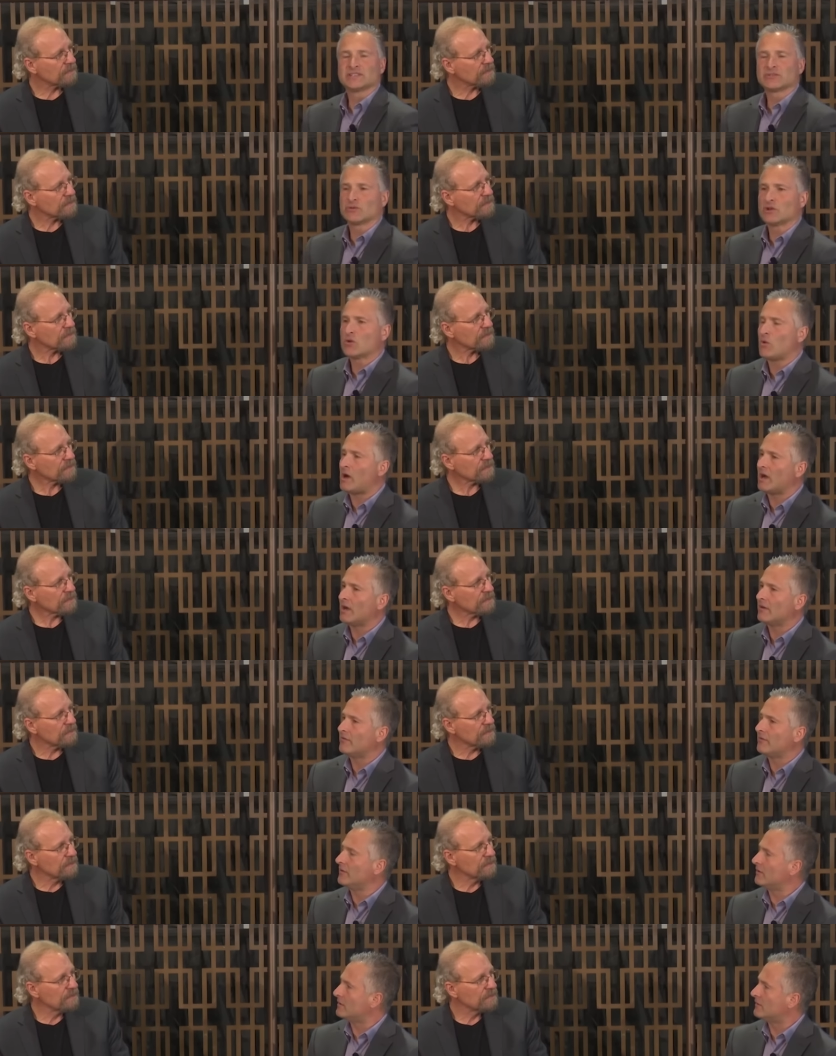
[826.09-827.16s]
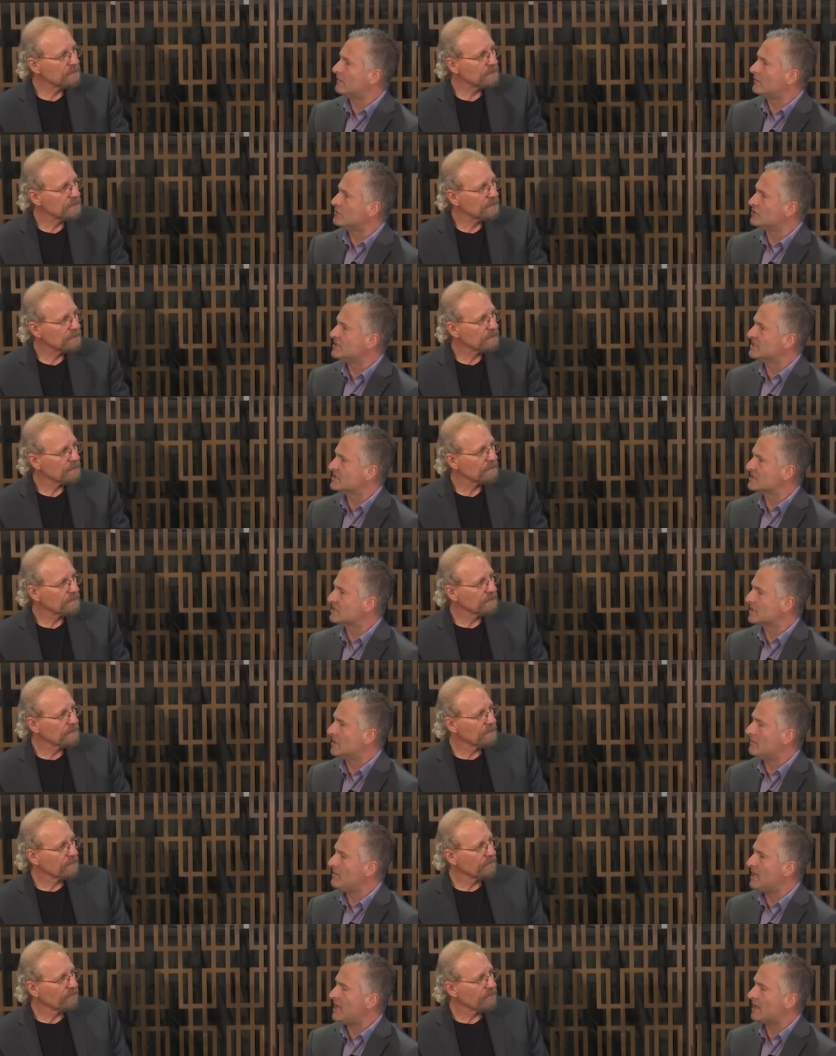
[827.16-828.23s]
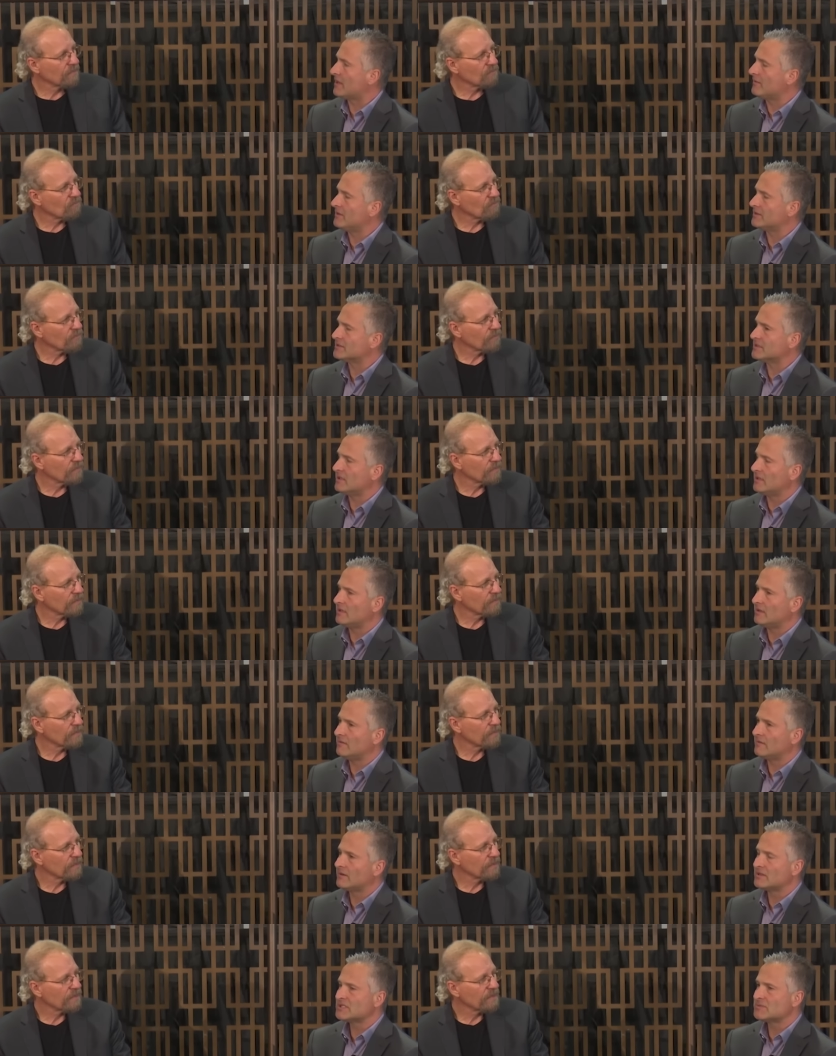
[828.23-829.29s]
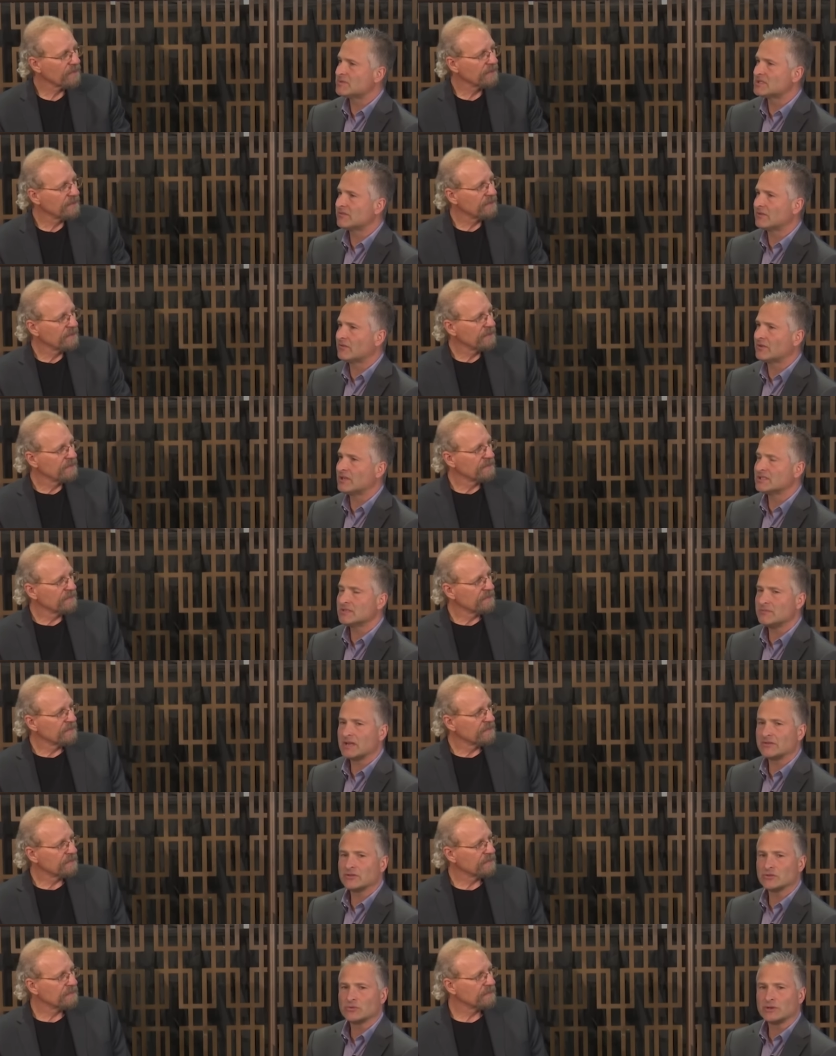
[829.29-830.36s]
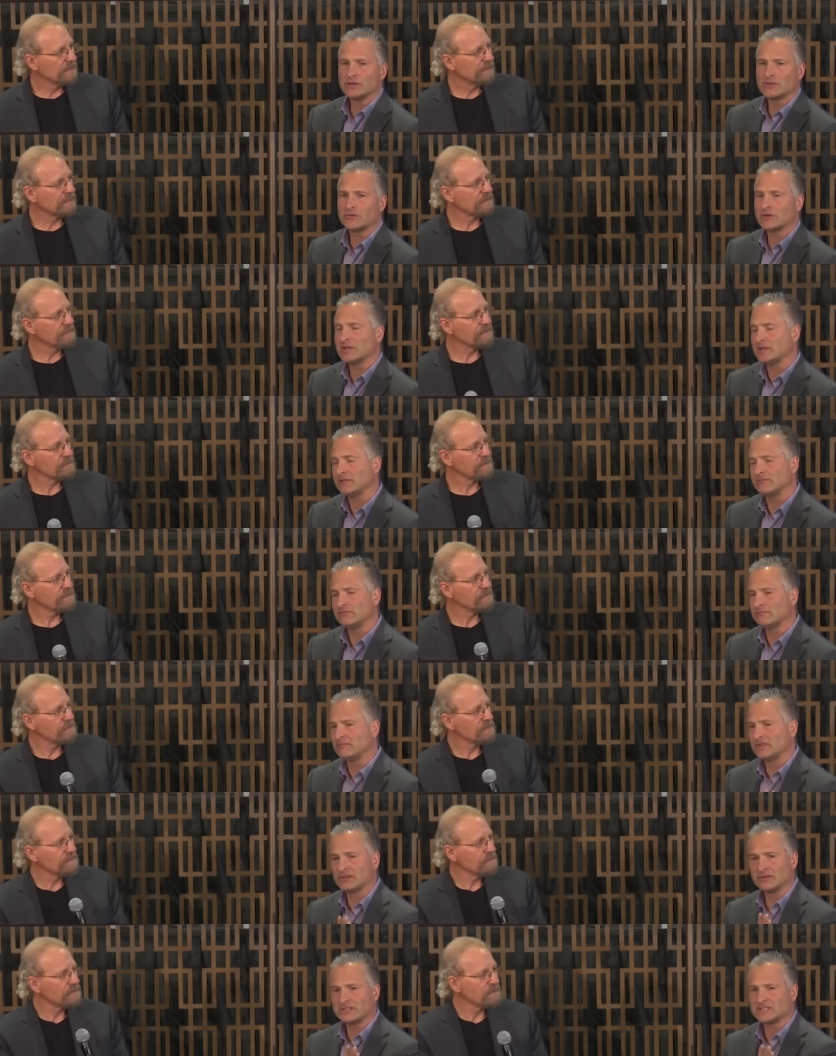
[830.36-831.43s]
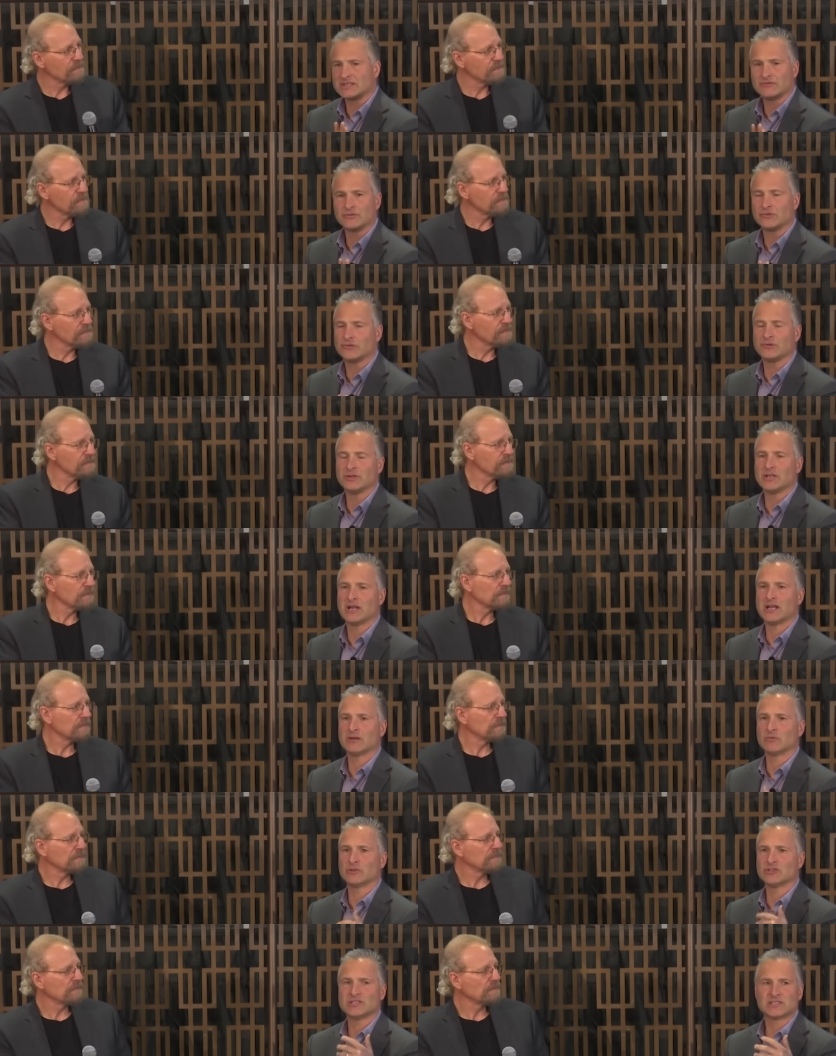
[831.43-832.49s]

Speaker 1: is required for, for Jesus to come back? And there's a, a, very specific phrase in Matthew 23, 37 through 39, where